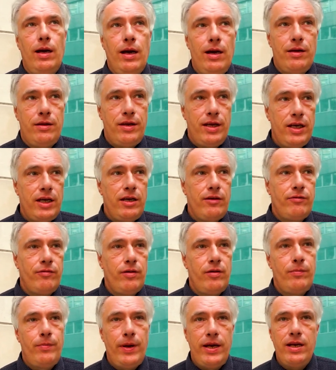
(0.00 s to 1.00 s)
I think if
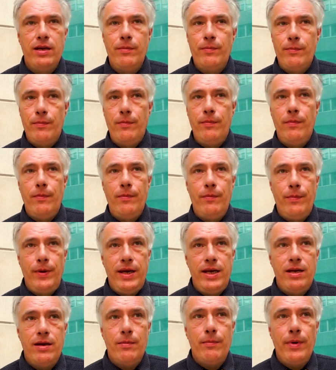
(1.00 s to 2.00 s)
we'd been, um,
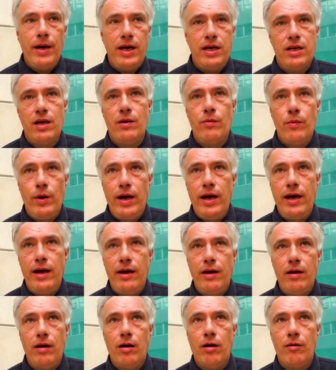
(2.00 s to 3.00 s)
been made
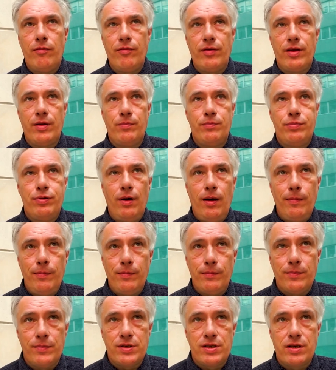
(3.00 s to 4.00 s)
aware of the
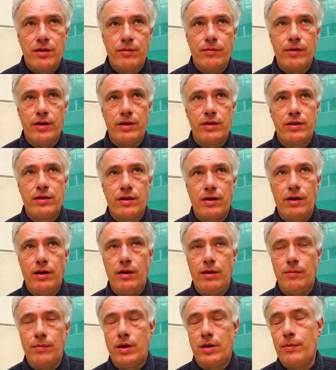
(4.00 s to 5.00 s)
problems with
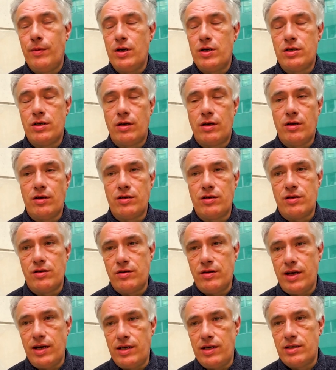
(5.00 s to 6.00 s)
uh, commercial
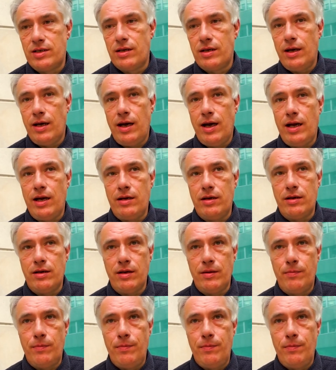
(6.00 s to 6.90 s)
concentrates and the,